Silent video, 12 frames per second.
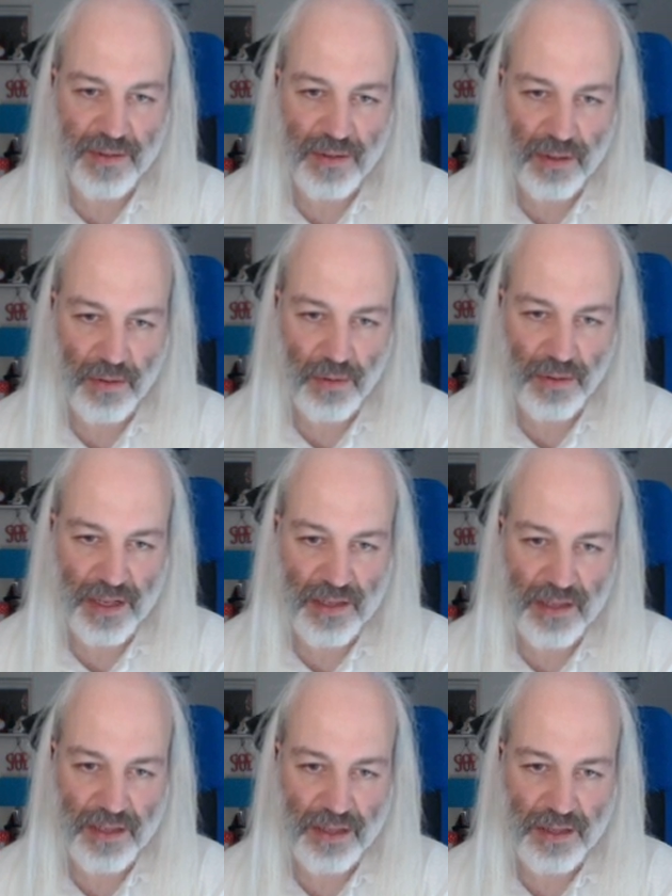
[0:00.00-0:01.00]
So these
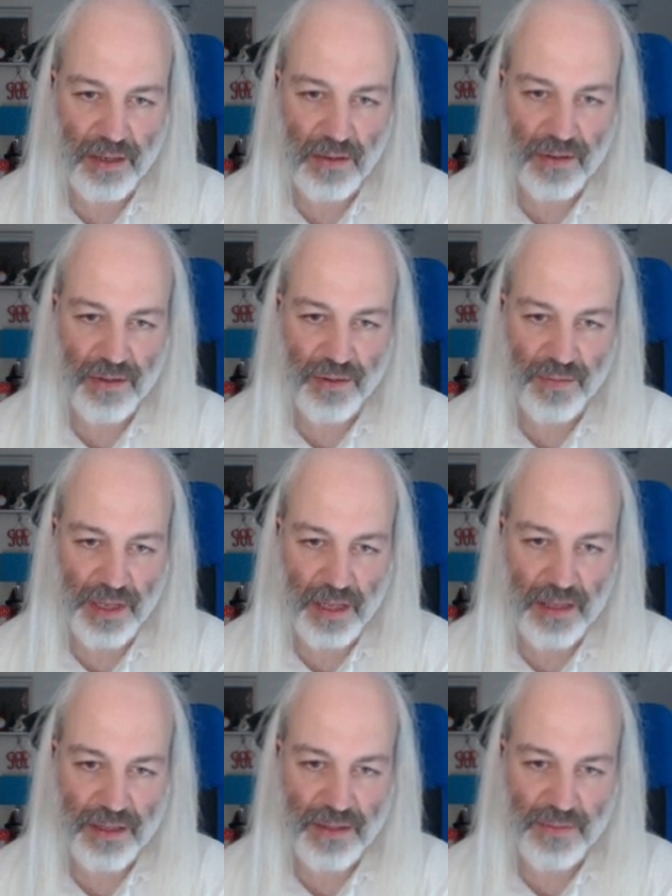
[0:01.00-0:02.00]
edges are going to
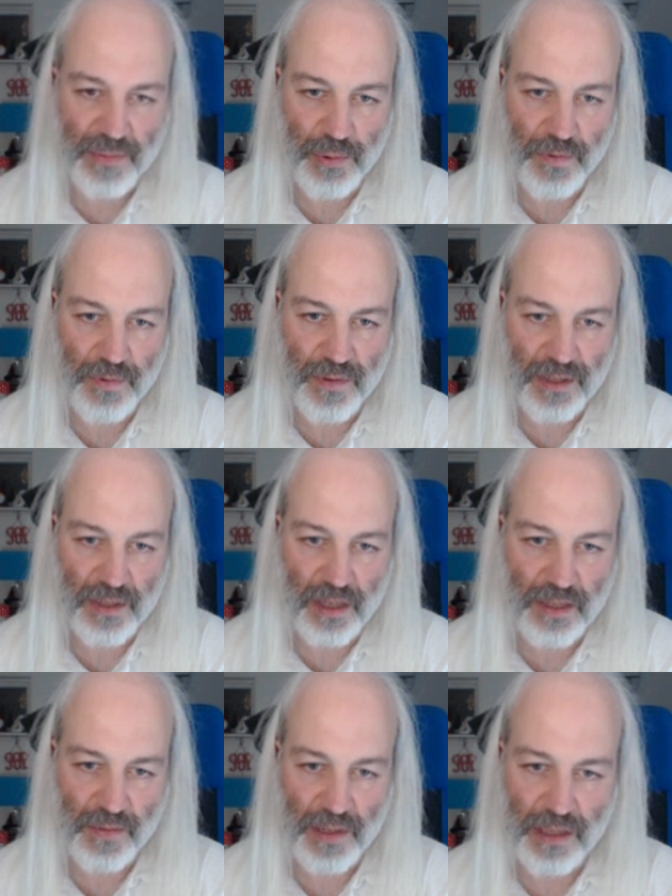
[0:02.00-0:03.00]
be smoothed
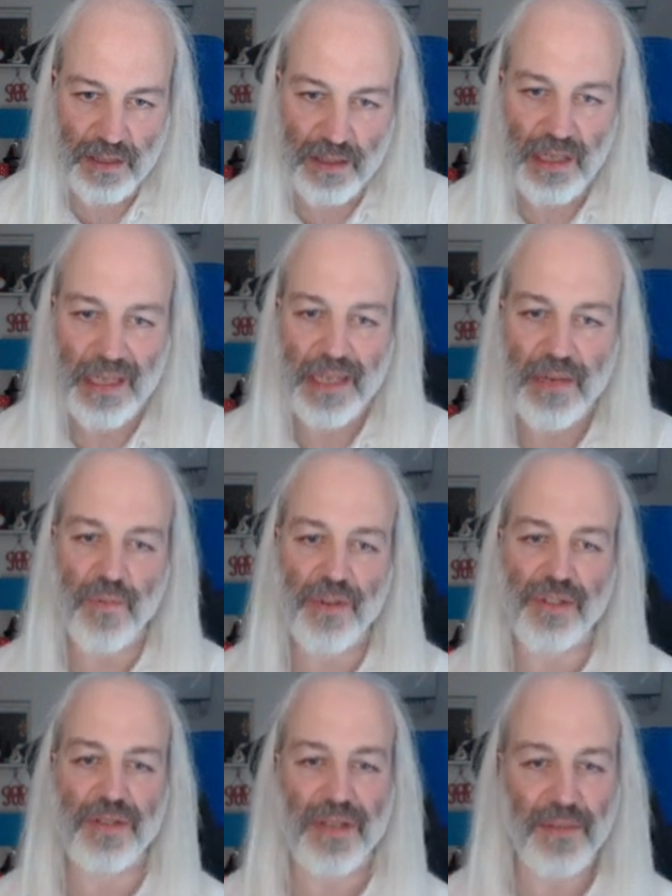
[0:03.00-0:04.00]
as well,
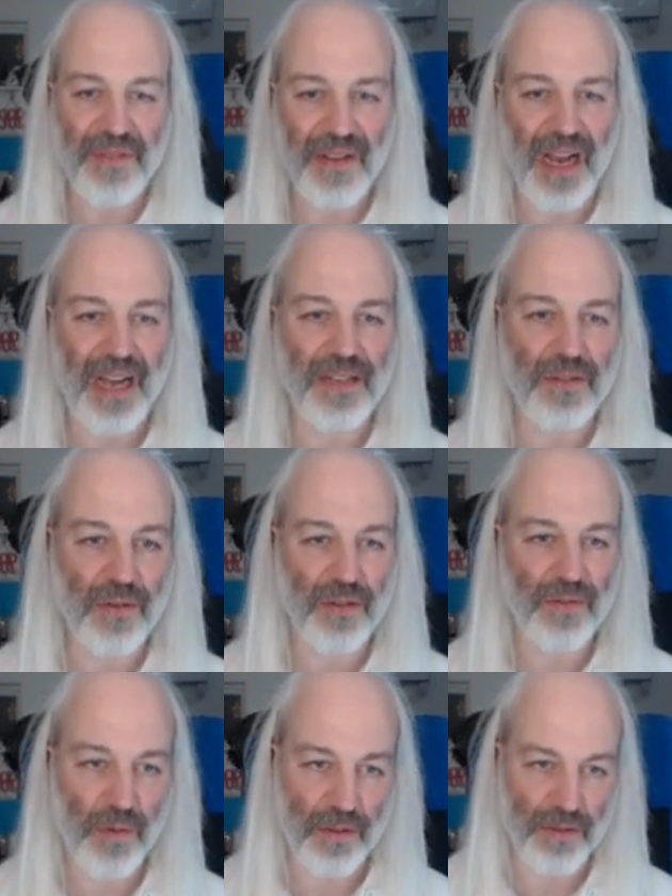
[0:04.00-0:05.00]
which is something I do
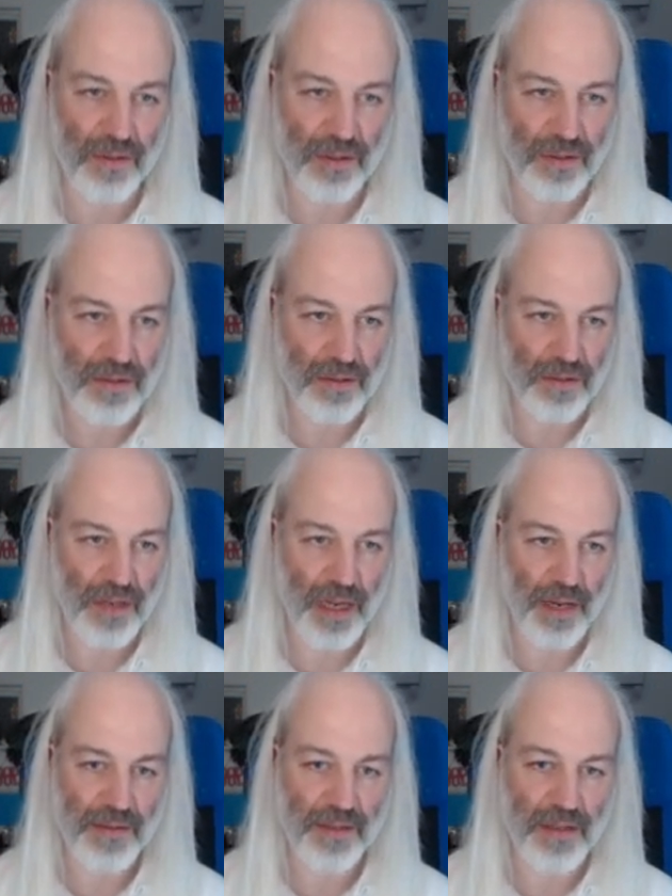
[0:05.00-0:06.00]
not want.
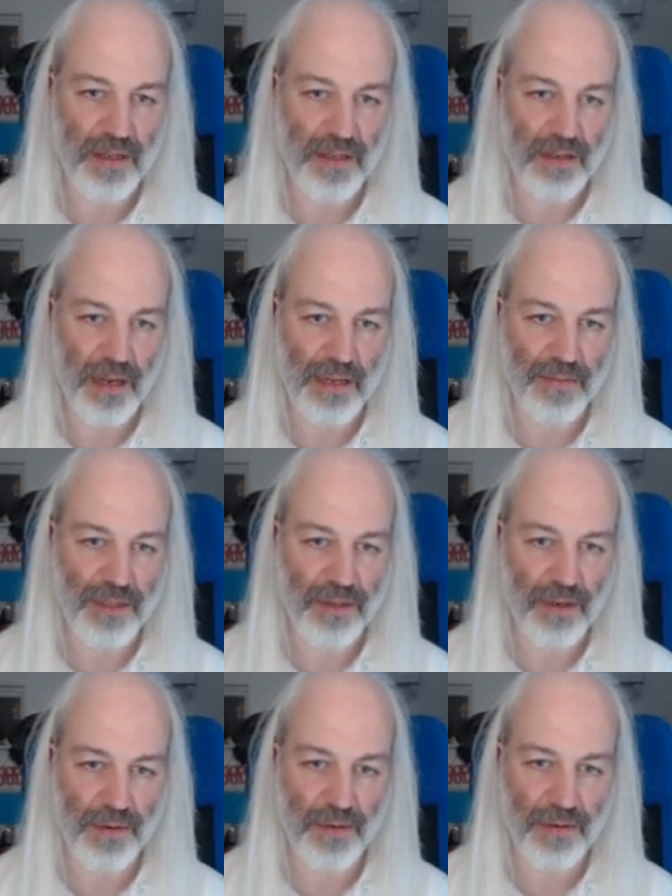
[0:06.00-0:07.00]
Okay, just let me
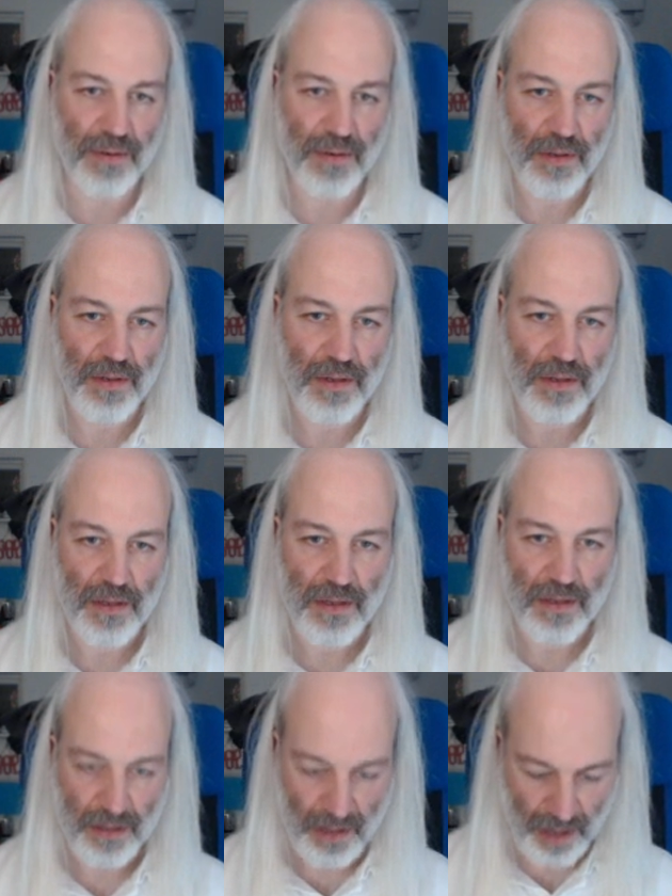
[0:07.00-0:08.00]
show you
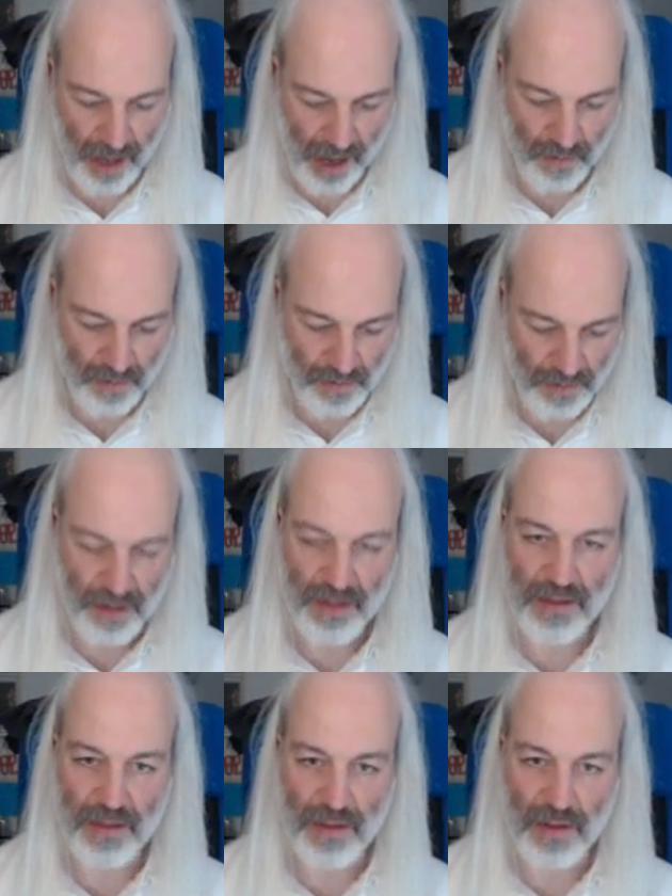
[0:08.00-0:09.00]
how
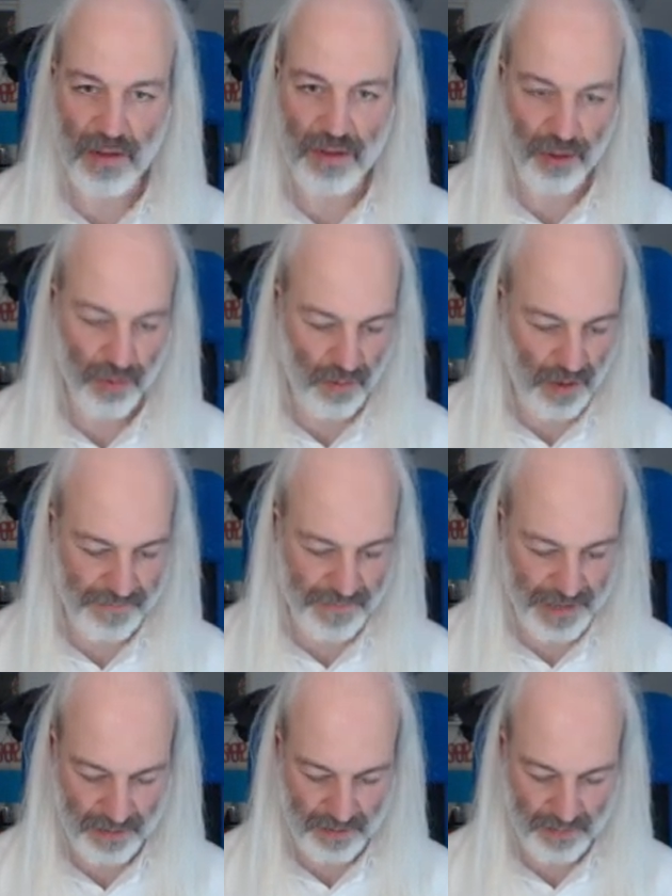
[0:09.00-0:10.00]
this is going to
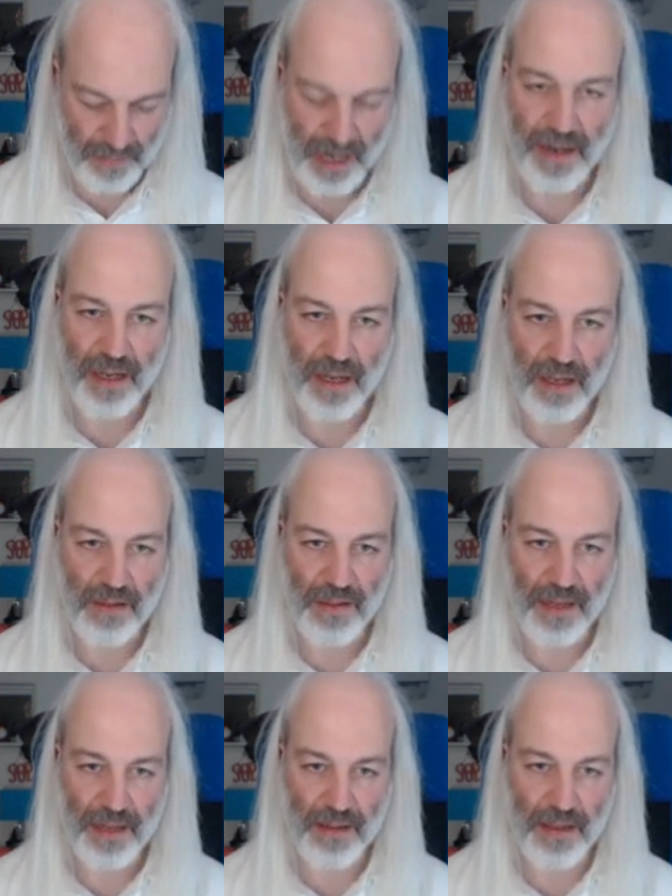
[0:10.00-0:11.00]
affect my
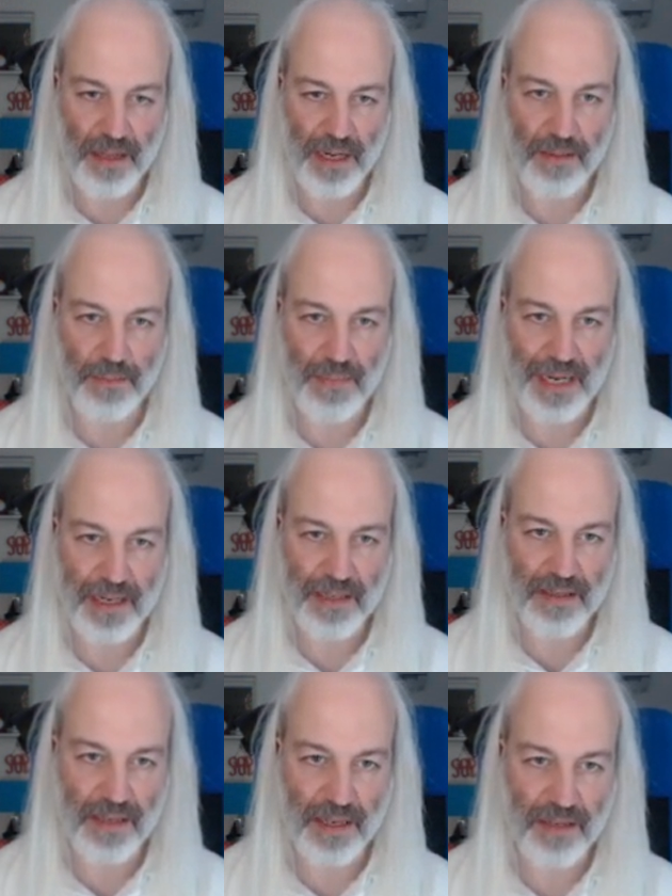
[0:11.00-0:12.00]
my next
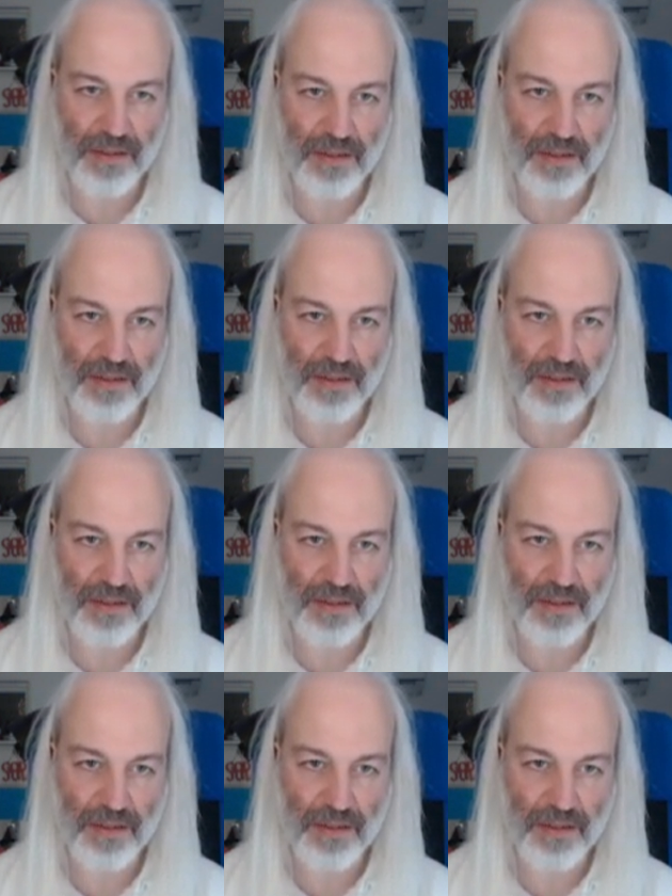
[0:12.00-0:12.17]
stage.